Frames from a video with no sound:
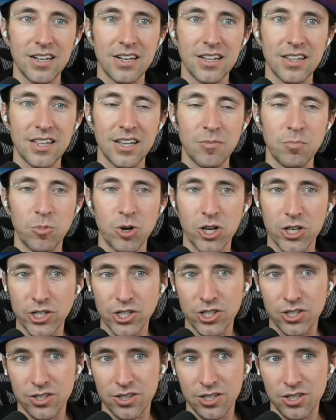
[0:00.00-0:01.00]

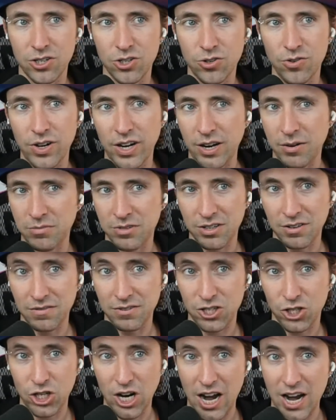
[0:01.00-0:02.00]
merged the two names of
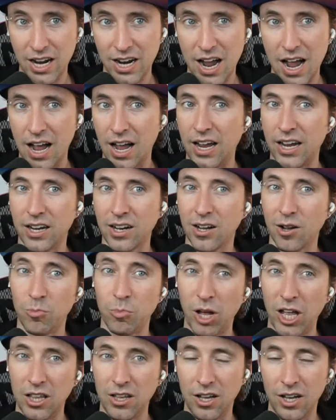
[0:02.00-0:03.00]
Shanghai and
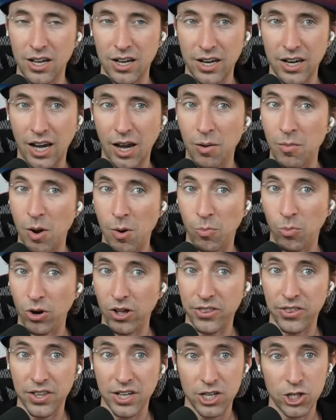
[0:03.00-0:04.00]
Shapella and came up
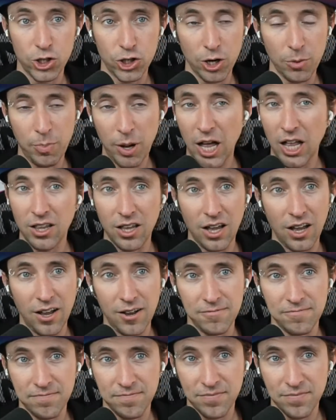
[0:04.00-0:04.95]
with Shapella.